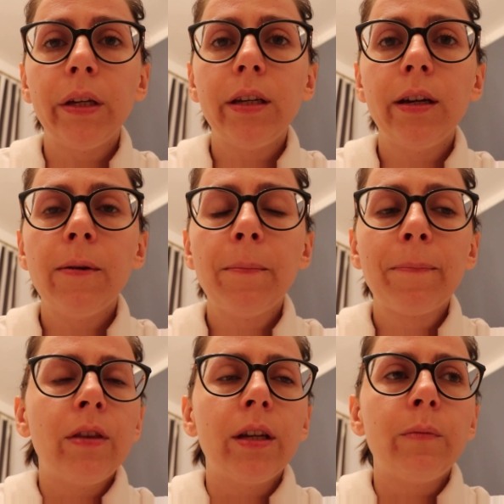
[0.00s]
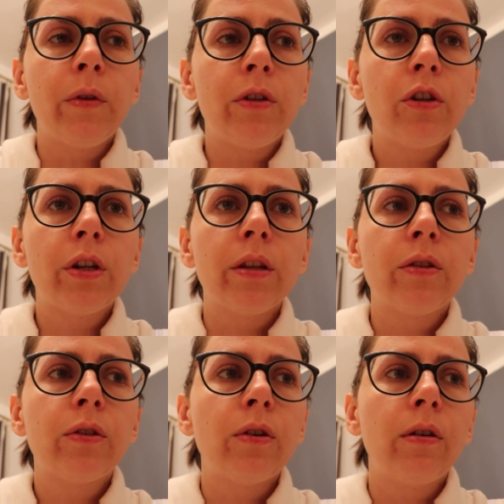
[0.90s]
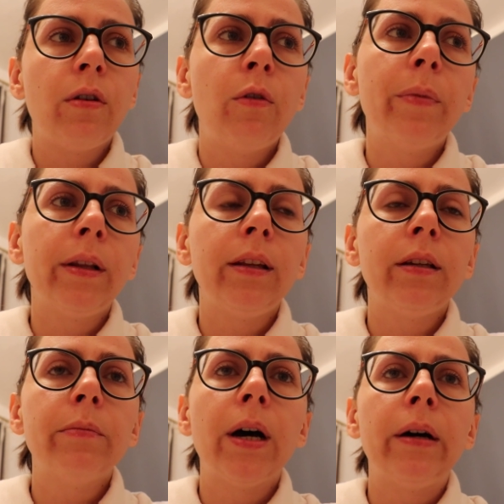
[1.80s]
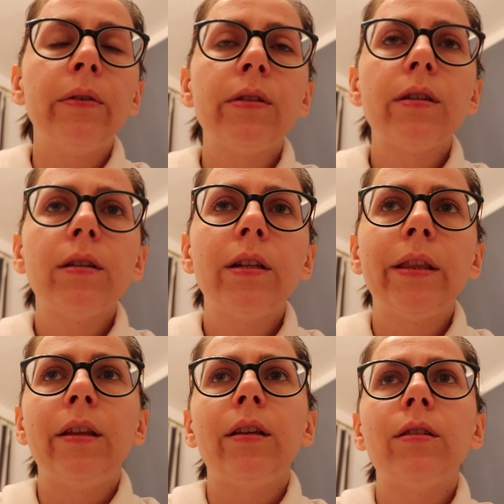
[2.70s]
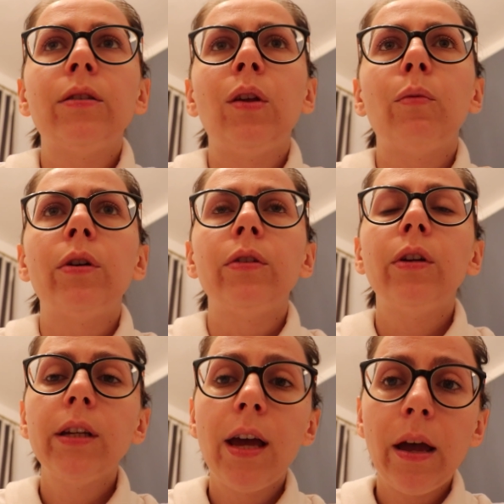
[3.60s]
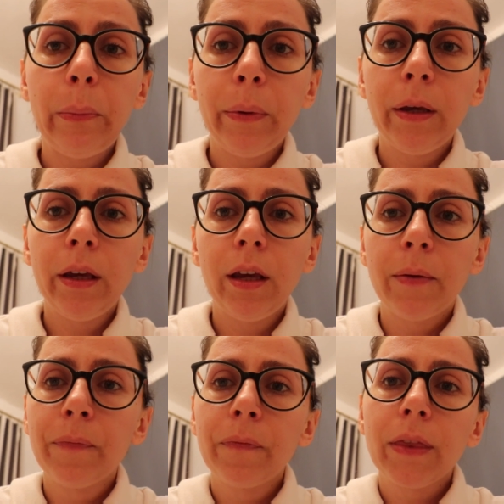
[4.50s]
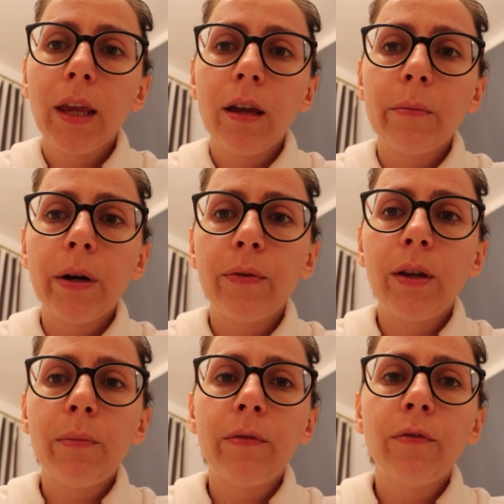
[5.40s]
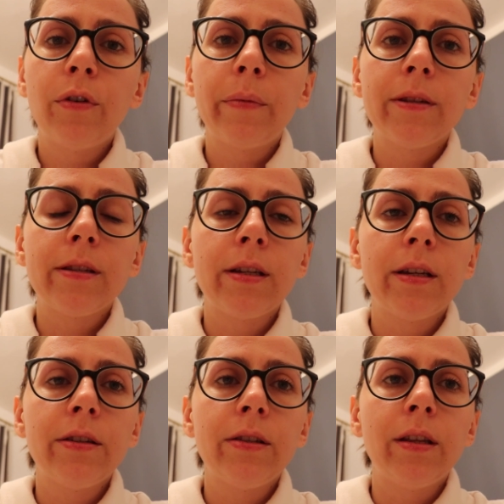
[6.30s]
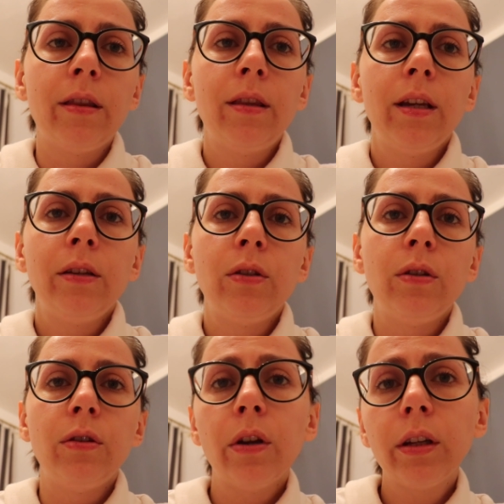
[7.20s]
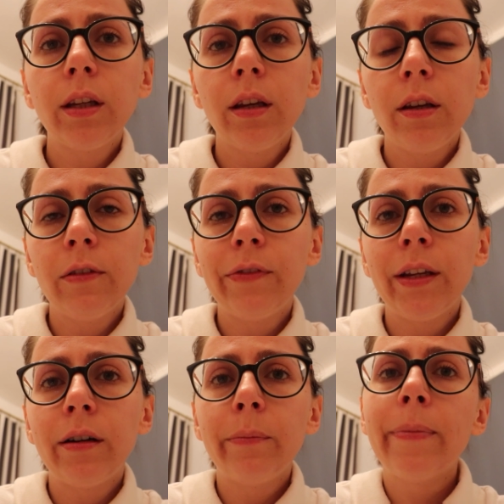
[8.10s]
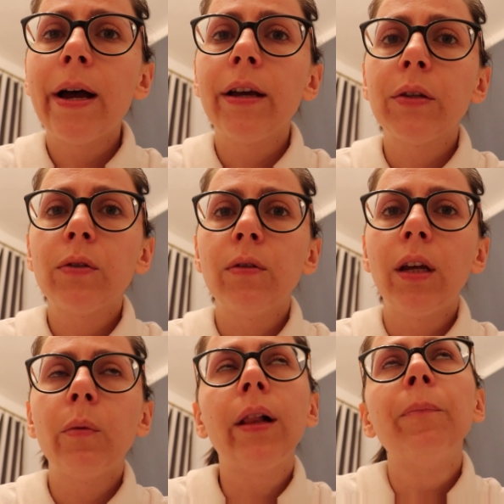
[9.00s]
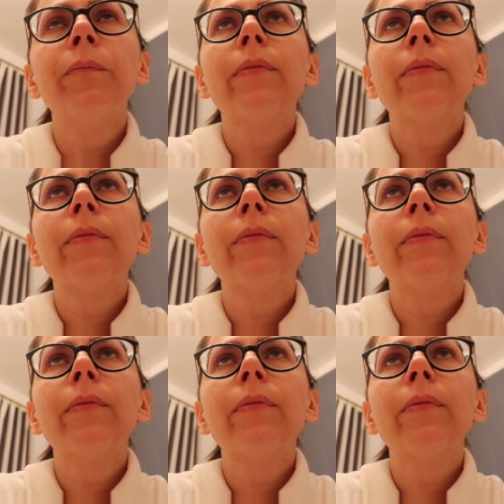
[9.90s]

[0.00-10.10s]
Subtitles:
media, that musicians talk openly about that they were not happy about their performances, that they did not give their best today. Well,